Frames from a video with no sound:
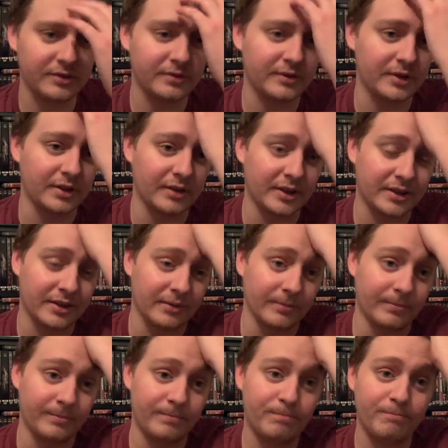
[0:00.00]
At
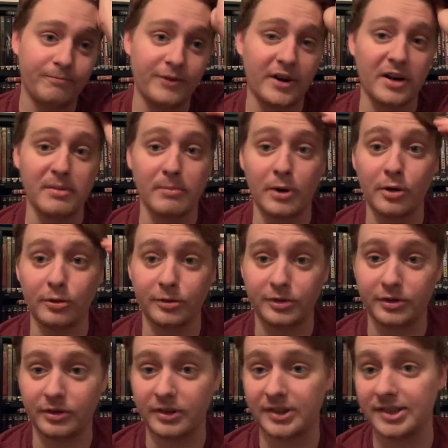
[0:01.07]
the very most,
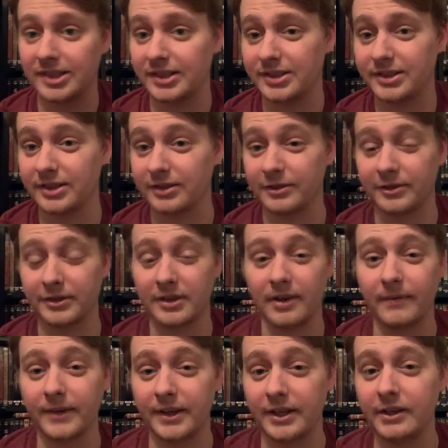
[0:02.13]
you could say 6 or
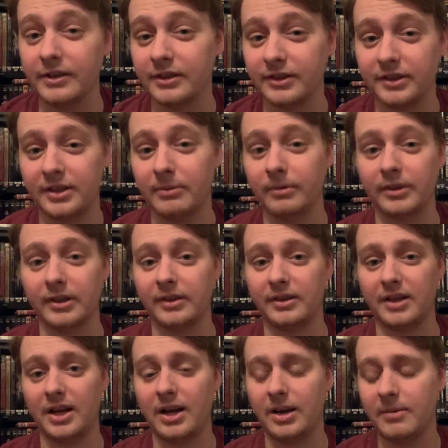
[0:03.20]
7 years he was on
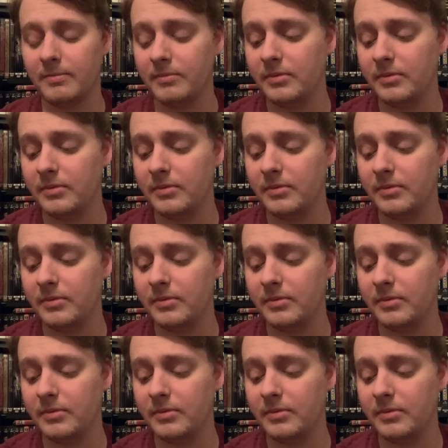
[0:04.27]
top.